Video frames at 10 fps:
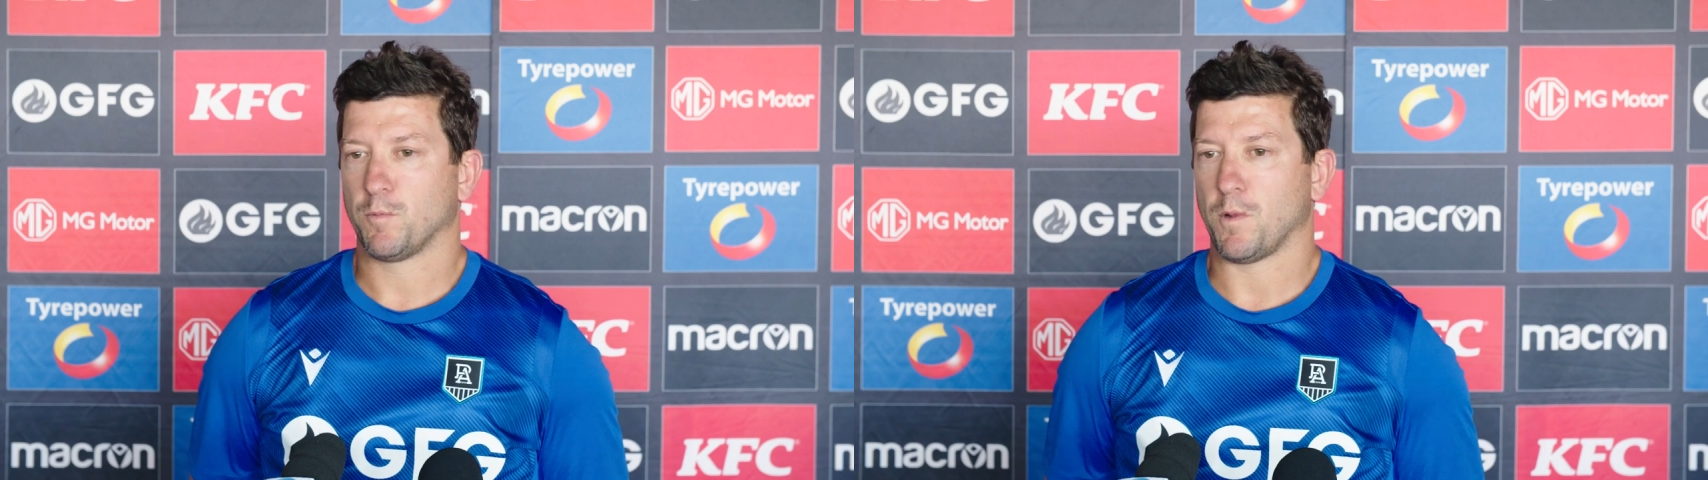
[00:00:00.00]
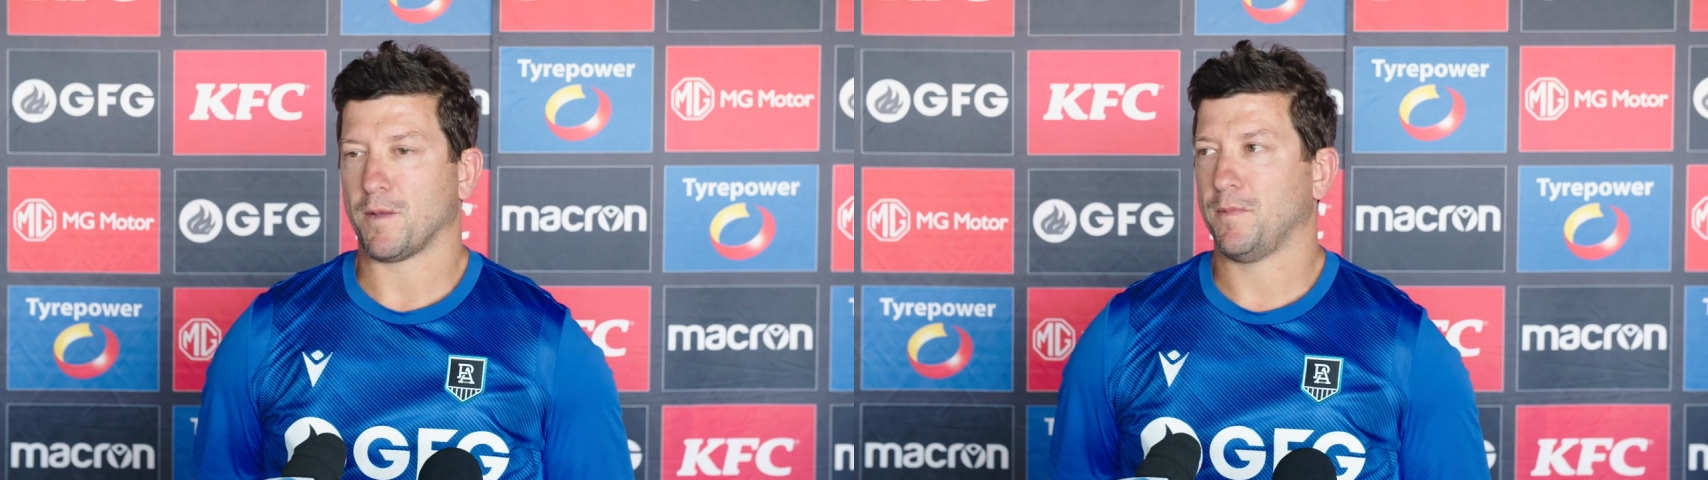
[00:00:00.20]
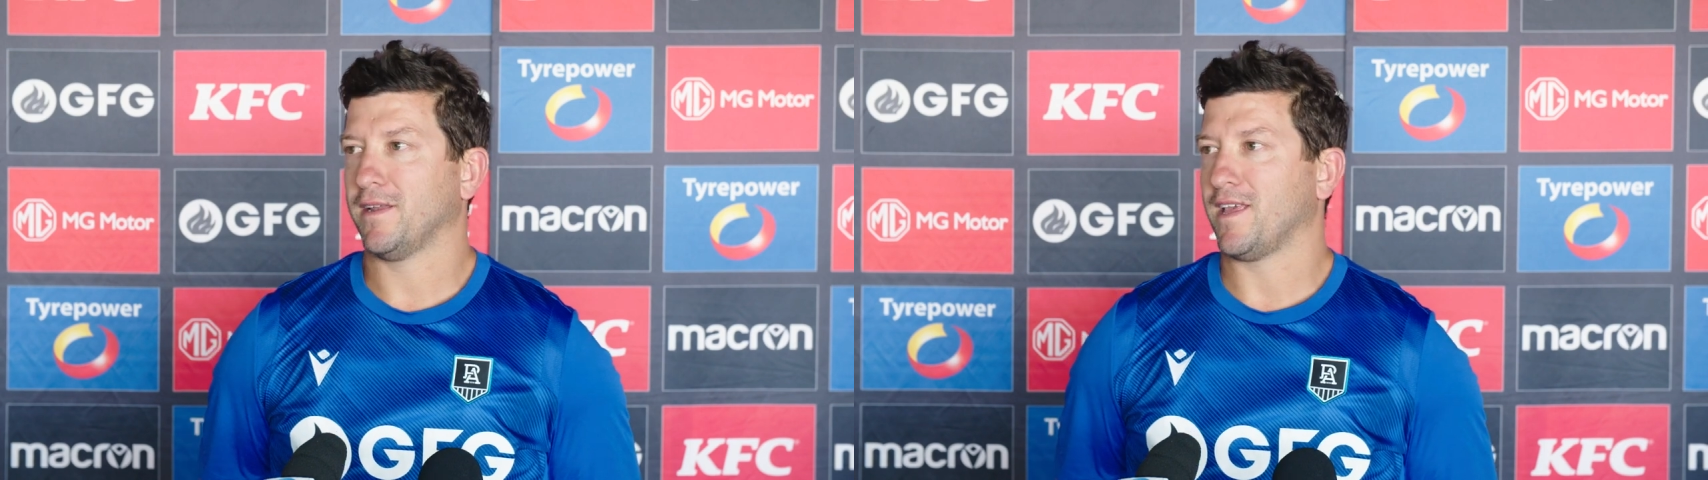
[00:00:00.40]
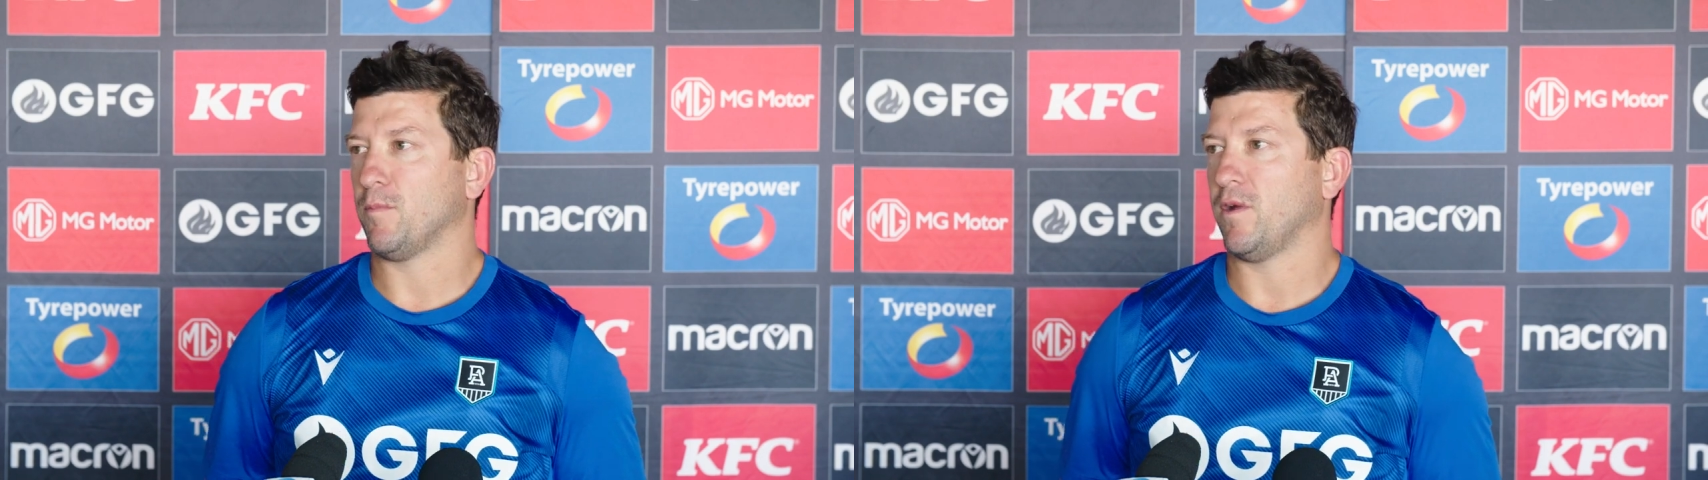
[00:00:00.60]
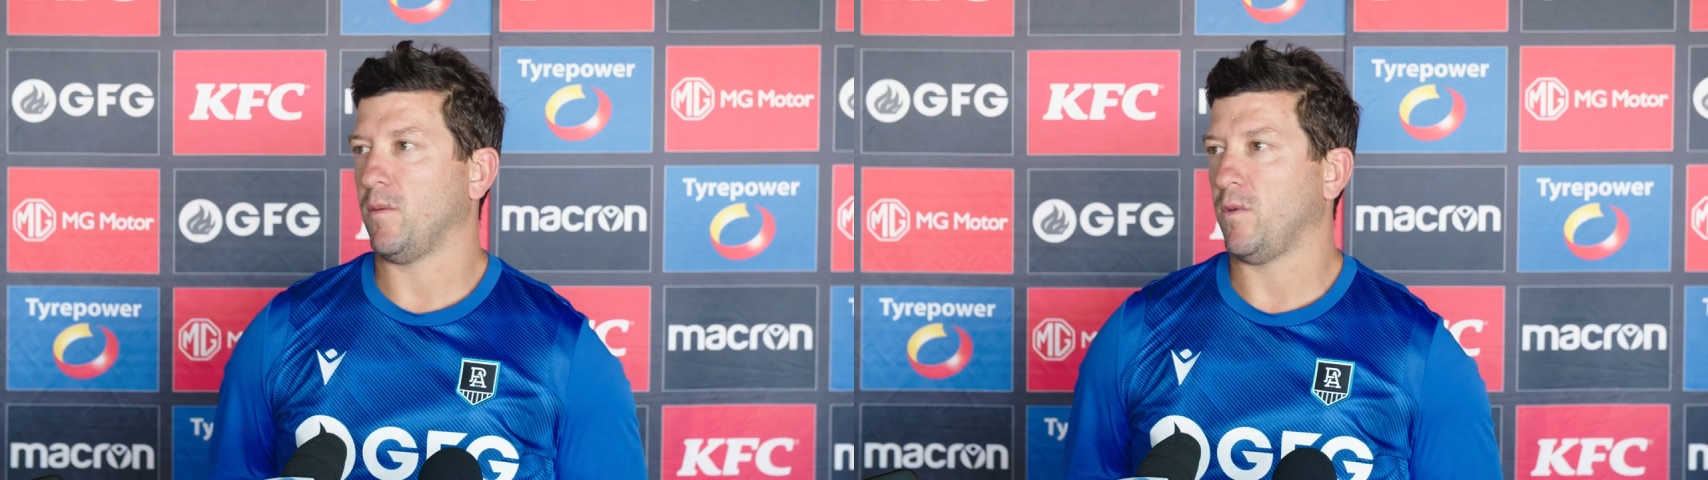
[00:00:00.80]
ruckman
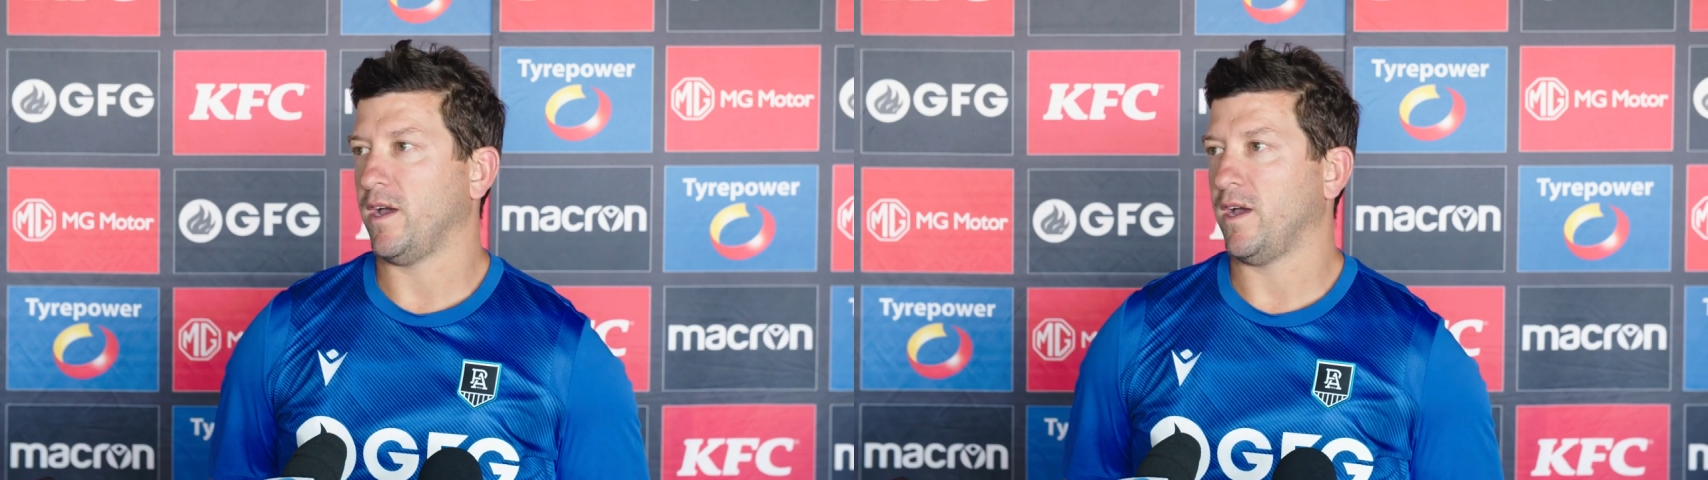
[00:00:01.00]
come round